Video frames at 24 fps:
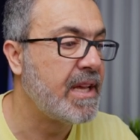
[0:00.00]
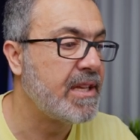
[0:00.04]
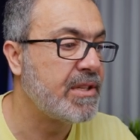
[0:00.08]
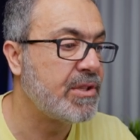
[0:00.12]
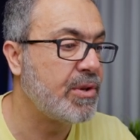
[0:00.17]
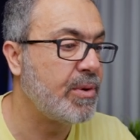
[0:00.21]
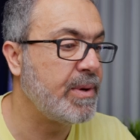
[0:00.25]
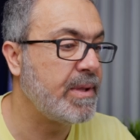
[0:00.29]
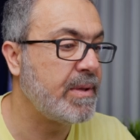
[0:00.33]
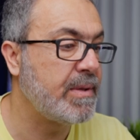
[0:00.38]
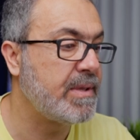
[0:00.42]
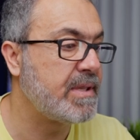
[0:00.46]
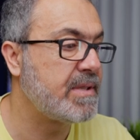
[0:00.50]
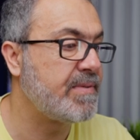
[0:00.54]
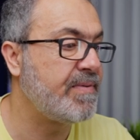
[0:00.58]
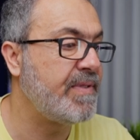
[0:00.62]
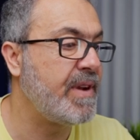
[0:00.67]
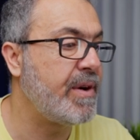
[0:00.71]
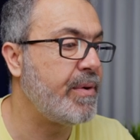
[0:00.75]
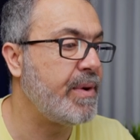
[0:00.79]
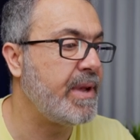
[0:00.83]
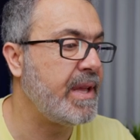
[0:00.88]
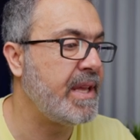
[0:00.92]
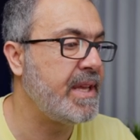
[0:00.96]
So it's
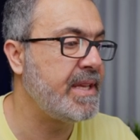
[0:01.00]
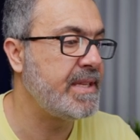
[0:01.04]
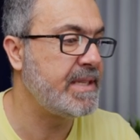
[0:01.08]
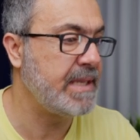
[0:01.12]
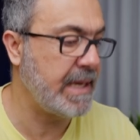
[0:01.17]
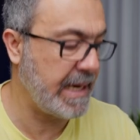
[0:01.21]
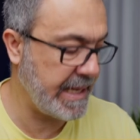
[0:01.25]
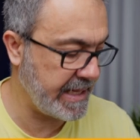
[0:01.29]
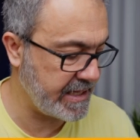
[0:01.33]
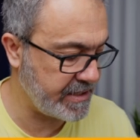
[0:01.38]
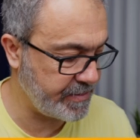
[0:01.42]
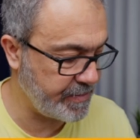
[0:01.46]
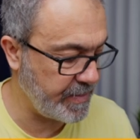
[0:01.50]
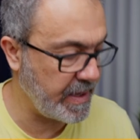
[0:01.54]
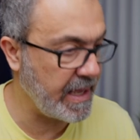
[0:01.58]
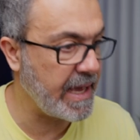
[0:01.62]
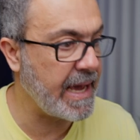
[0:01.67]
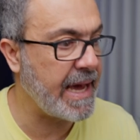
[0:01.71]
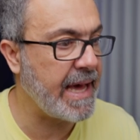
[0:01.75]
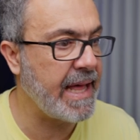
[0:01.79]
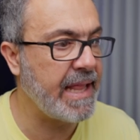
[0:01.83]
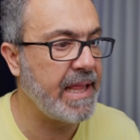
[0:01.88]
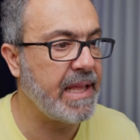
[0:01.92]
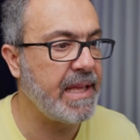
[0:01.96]
very easy. Let's me
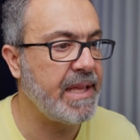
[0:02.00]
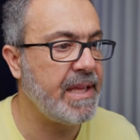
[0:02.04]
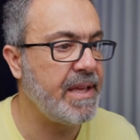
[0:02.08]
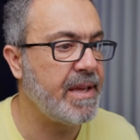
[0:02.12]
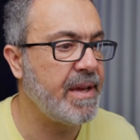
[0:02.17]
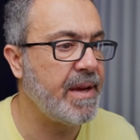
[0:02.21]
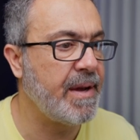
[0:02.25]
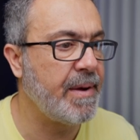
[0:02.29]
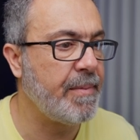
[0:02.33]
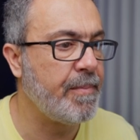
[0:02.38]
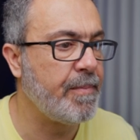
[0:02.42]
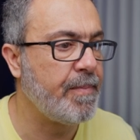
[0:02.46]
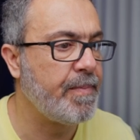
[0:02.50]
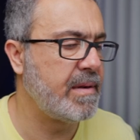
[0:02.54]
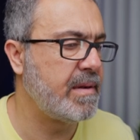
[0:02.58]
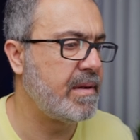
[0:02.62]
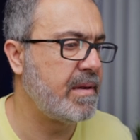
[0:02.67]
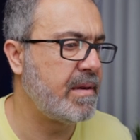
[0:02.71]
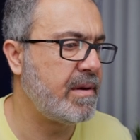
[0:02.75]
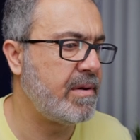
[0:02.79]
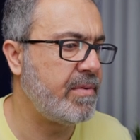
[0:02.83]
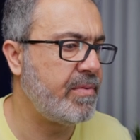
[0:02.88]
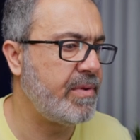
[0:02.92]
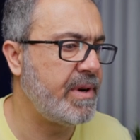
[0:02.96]
add here
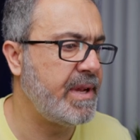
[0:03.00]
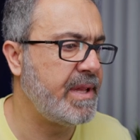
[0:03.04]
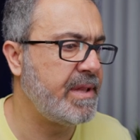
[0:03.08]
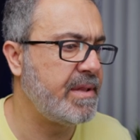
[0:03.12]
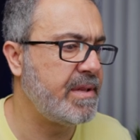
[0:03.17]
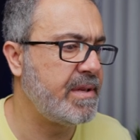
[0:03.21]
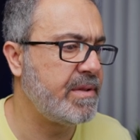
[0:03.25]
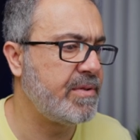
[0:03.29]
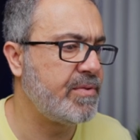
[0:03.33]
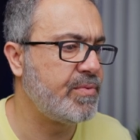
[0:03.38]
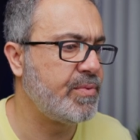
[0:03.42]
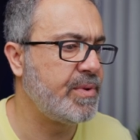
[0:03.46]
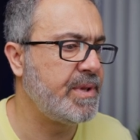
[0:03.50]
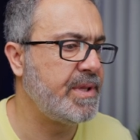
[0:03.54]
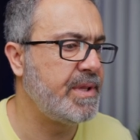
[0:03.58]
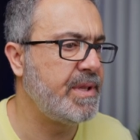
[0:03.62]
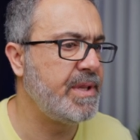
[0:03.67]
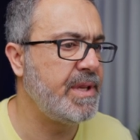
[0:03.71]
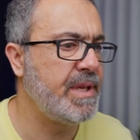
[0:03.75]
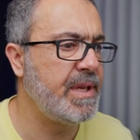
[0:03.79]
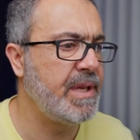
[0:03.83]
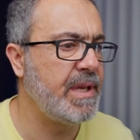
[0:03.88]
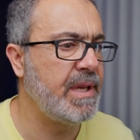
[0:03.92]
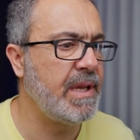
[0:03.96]
a render
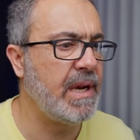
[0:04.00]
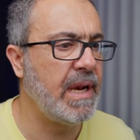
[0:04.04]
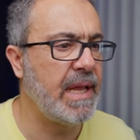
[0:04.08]
3D.